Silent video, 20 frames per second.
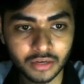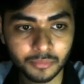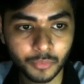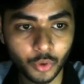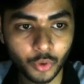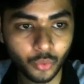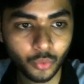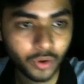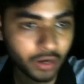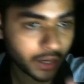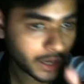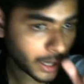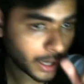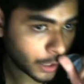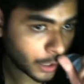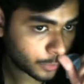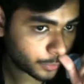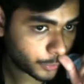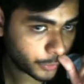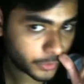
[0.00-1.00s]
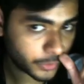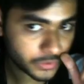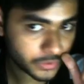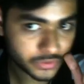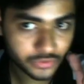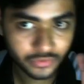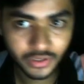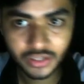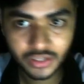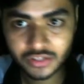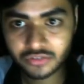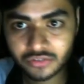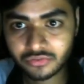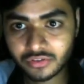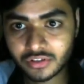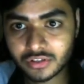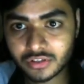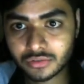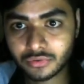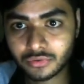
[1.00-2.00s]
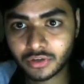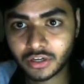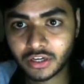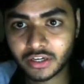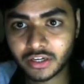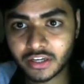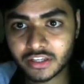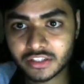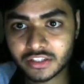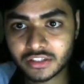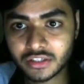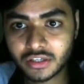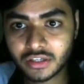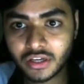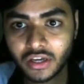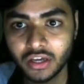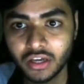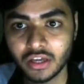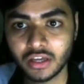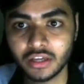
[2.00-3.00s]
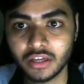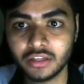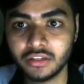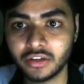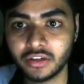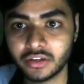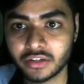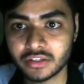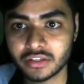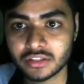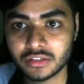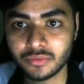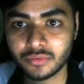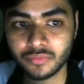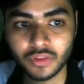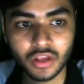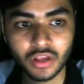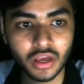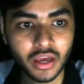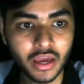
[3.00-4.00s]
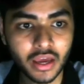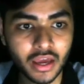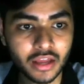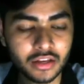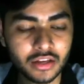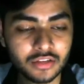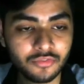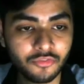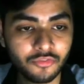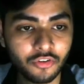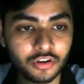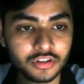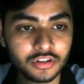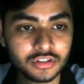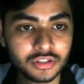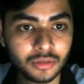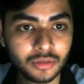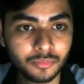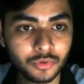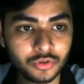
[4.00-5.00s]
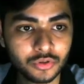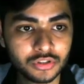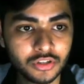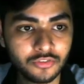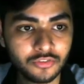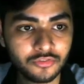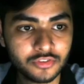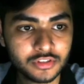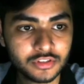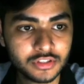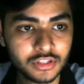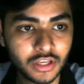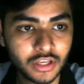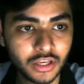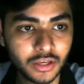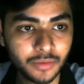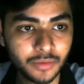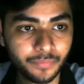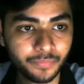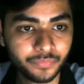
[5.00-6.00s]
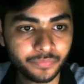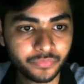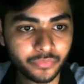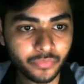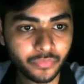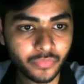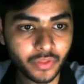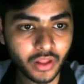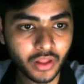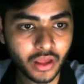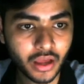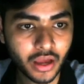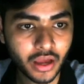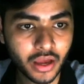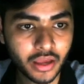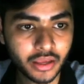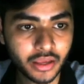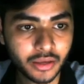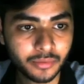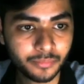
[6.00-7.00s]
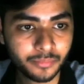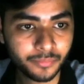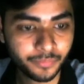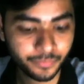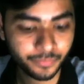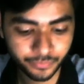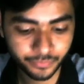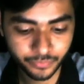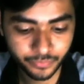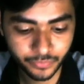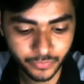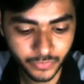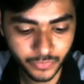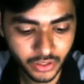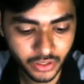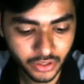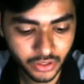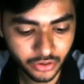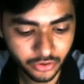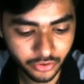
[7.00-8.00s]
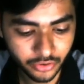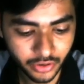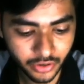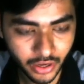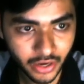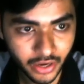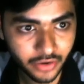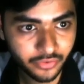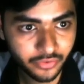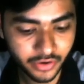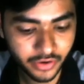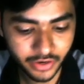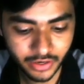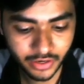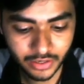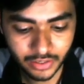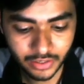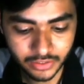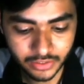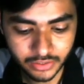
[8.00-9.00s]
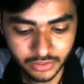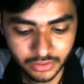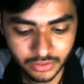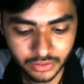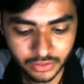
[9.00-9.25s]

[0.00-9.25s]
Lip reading: provide an output. So let's just quickly test. Here it is. And what, suppose if say I am directly